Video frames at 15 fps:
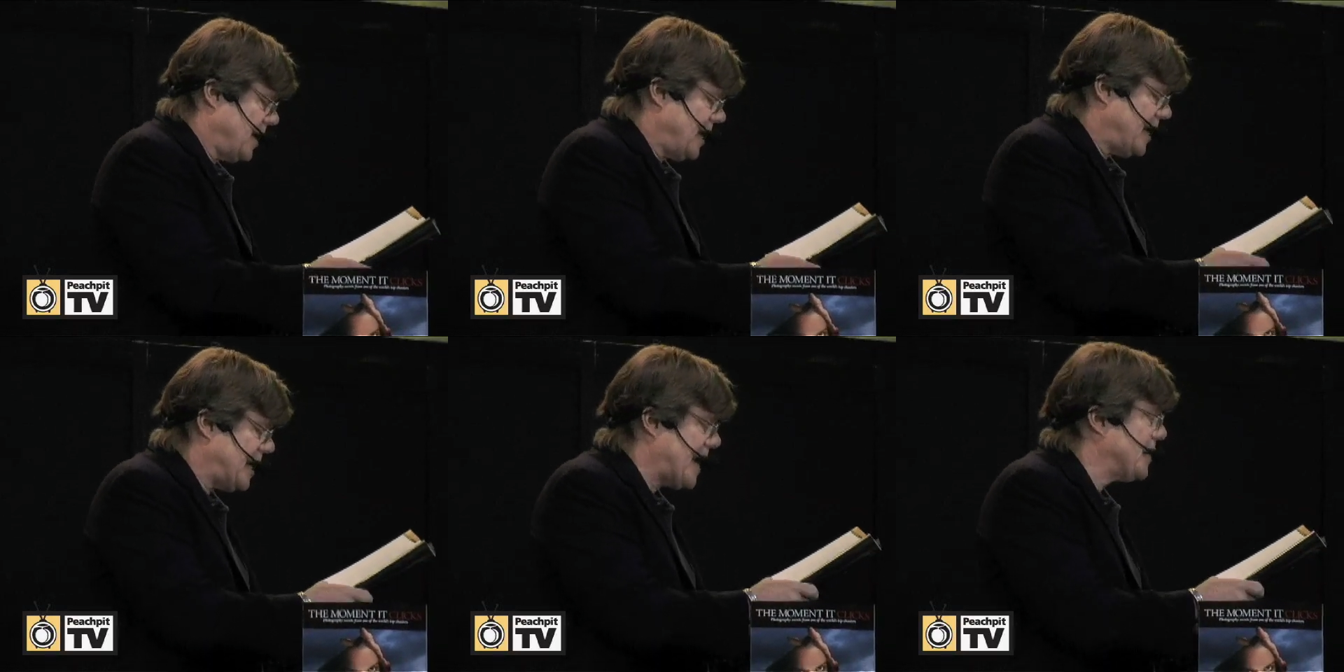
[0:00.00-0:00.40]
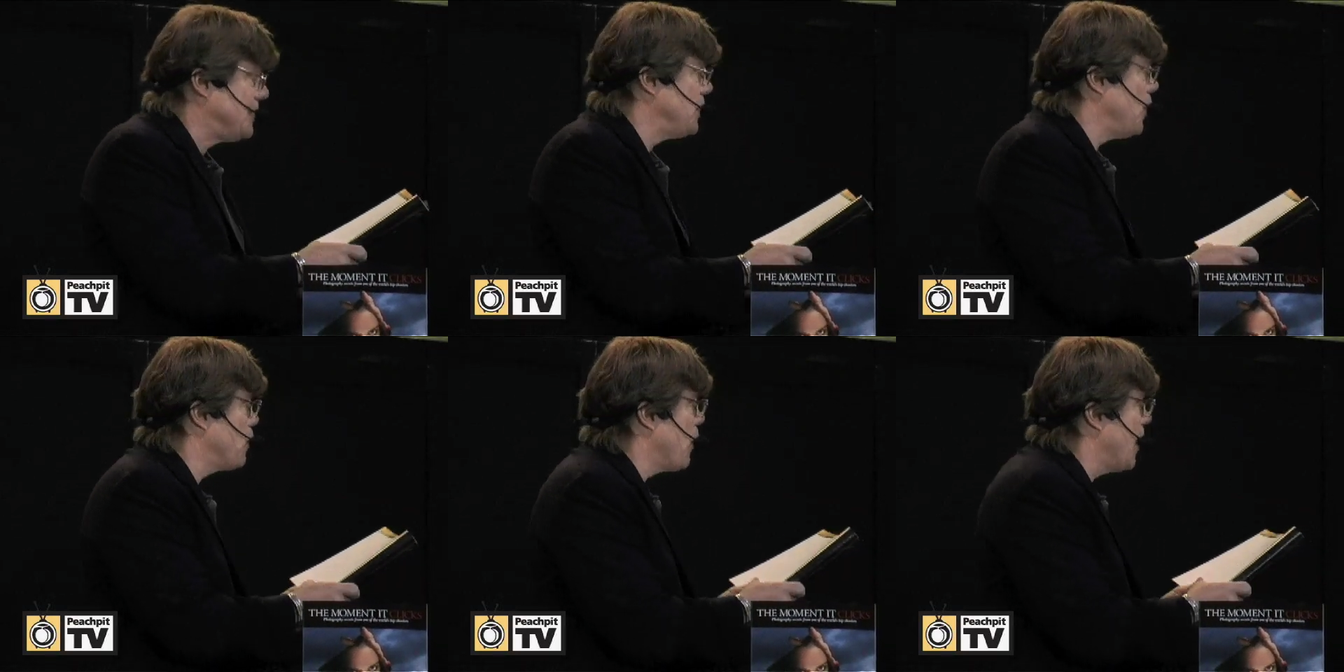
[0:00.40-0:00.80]
He had
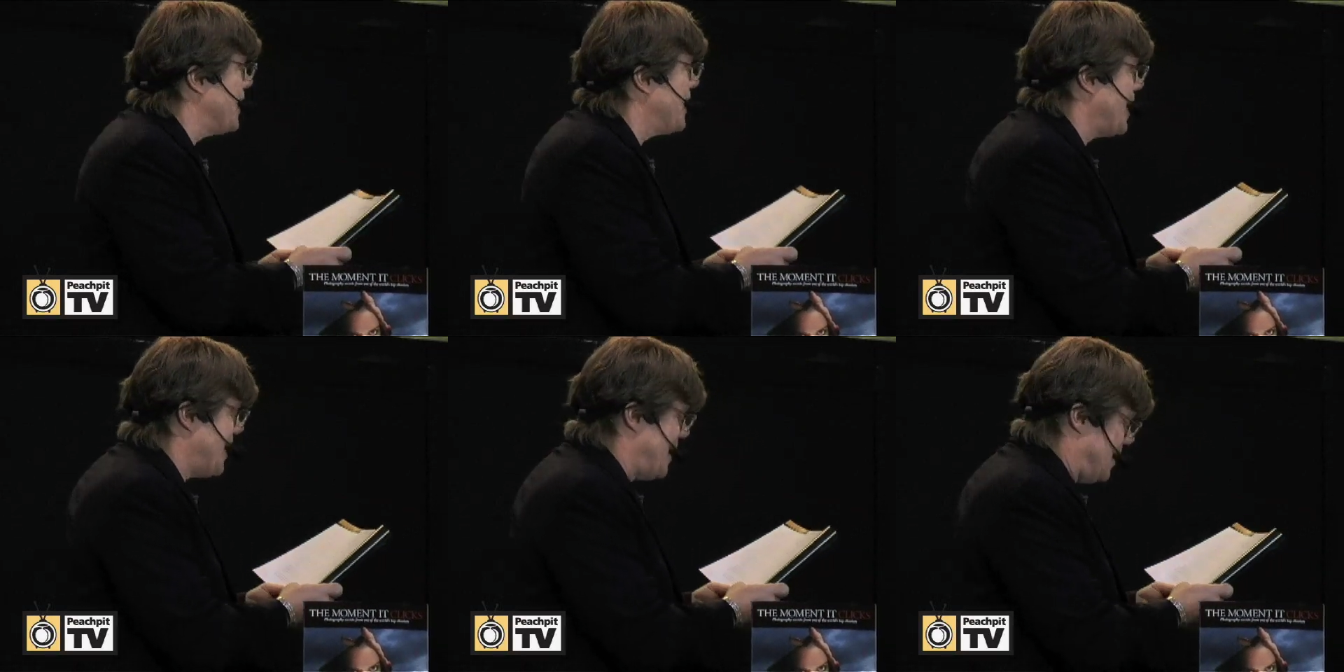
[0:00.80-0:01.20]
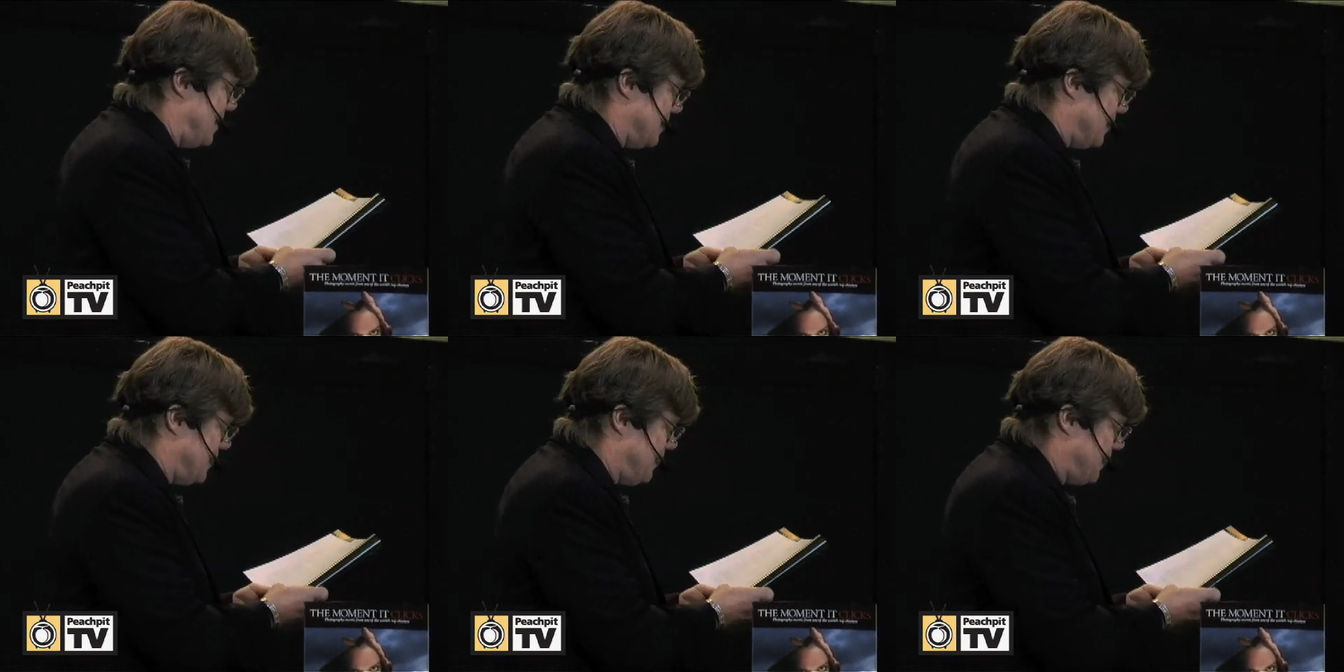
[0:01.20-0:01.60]
no right hand.
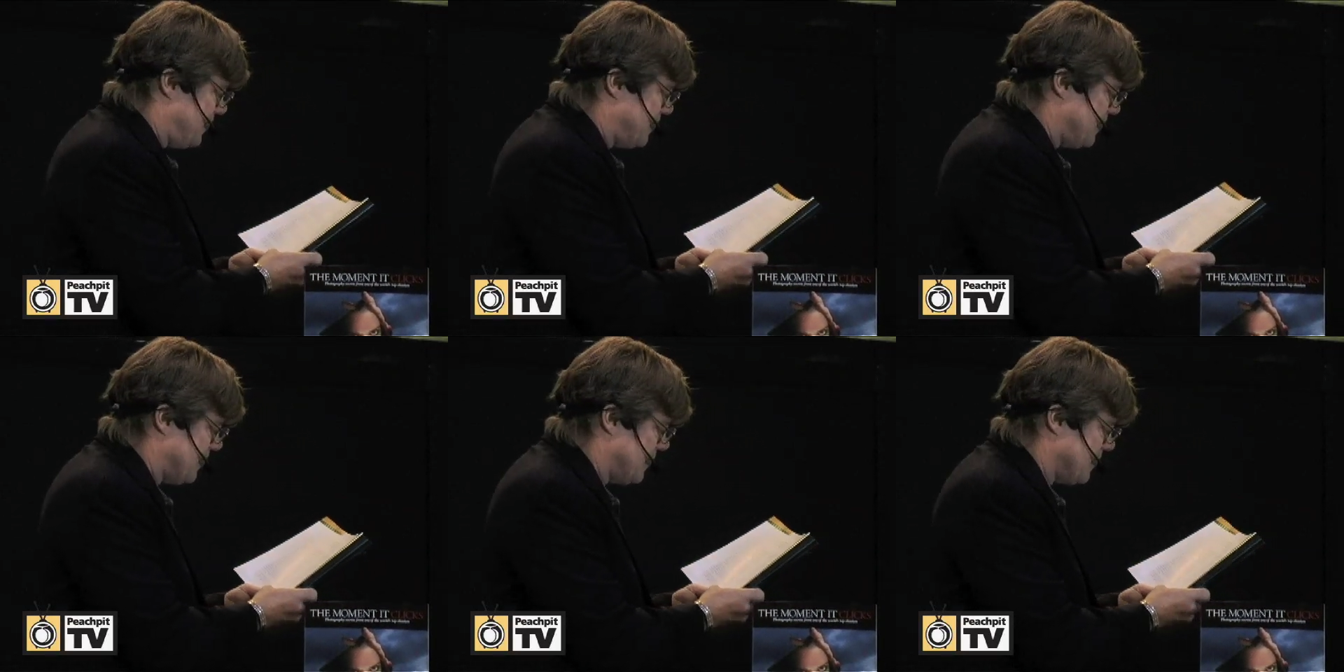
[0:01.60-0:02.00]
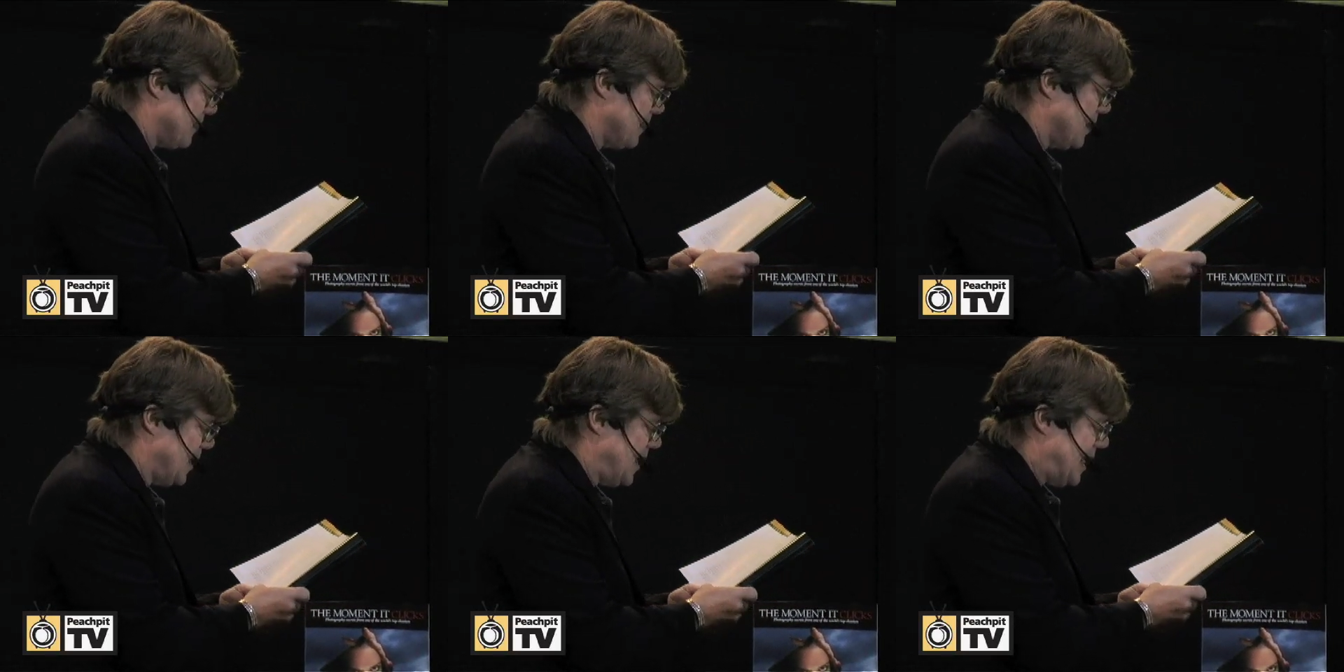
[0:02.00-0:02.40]

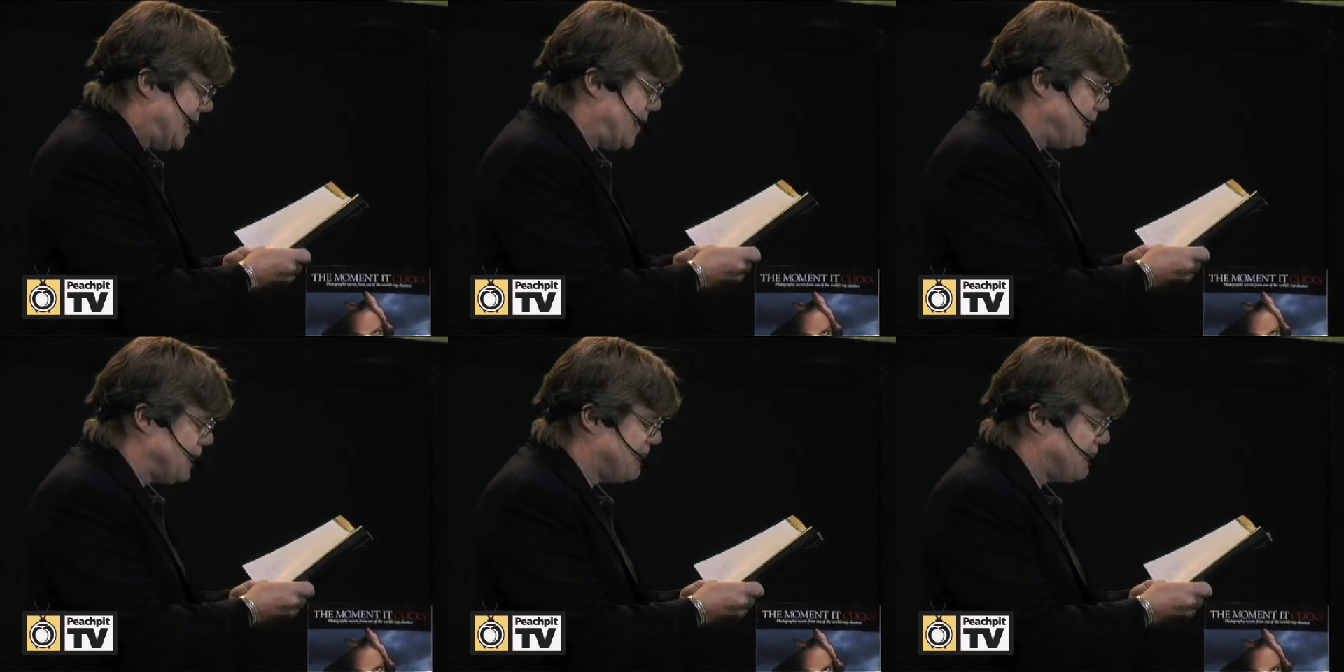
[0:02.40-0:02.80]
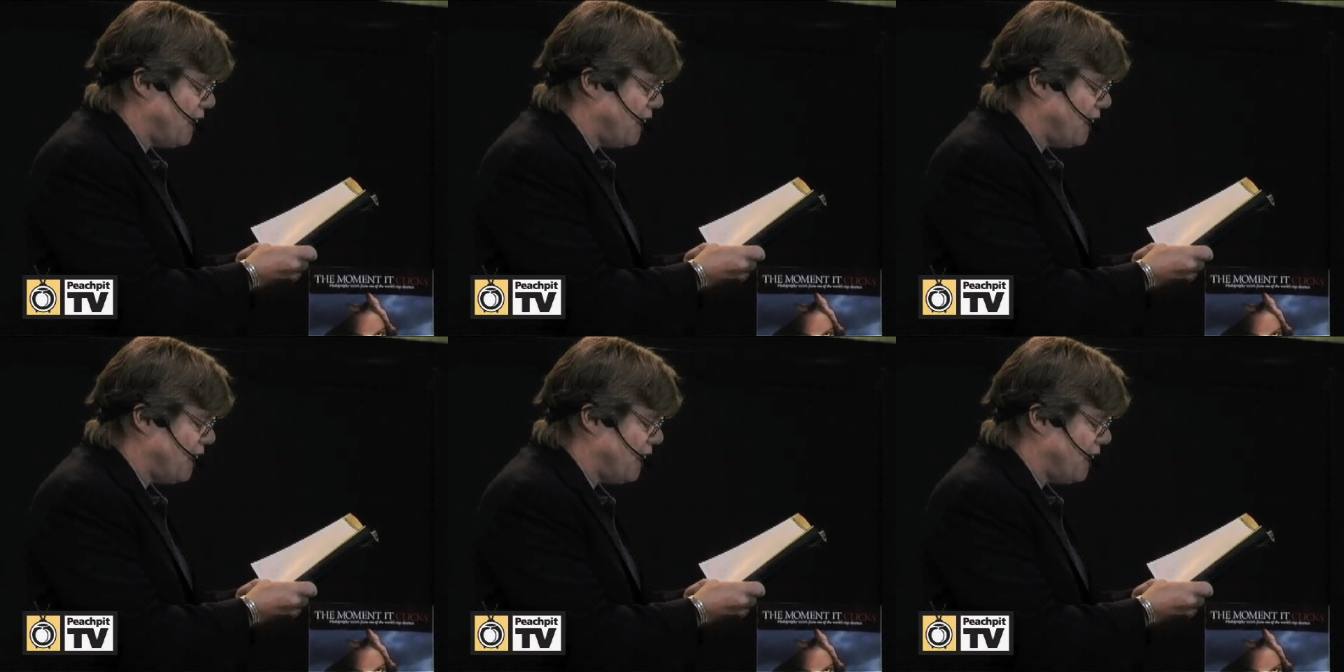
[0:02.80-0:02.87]
He would